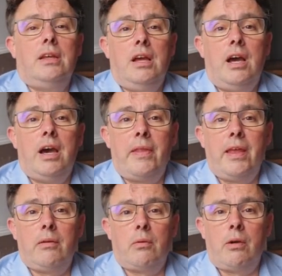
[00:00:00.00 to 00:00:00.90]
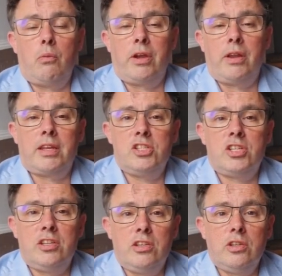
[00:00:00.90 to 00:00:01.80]
and then we're going to
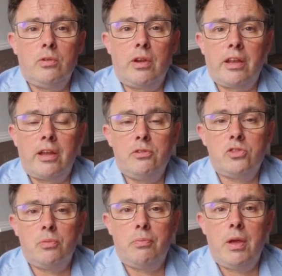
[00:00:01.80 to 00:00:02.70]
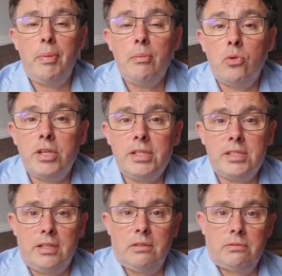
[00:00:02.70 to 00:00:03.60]
continue and I go into a bit more
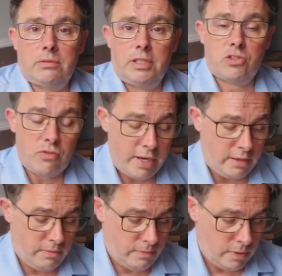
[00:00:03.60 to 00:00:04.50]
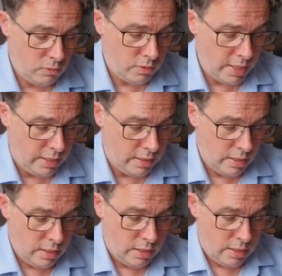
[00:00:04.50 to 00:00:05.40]
detail. That's great. Okay,
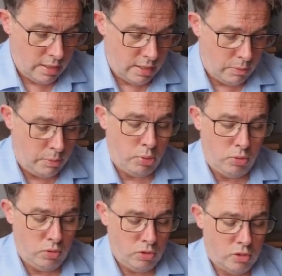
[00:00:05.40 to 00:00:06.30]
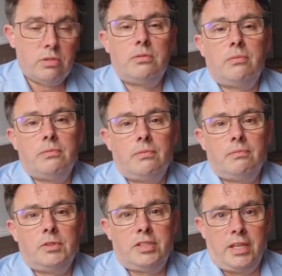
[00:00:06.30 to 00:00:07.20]
let me pause.
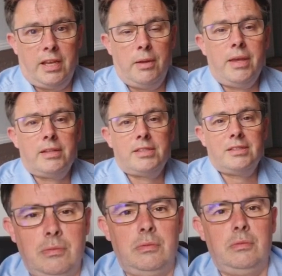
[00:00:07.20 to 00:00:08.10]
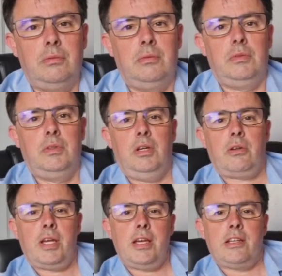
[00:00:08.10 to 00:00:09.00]
See you in a bit.
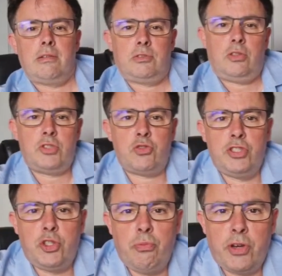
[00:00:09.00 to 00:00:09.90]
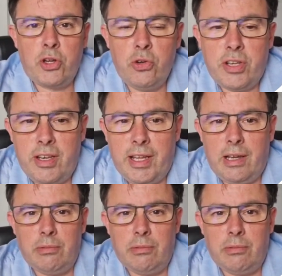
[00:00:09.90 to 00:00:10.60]
Okay, so I've just resumed recording now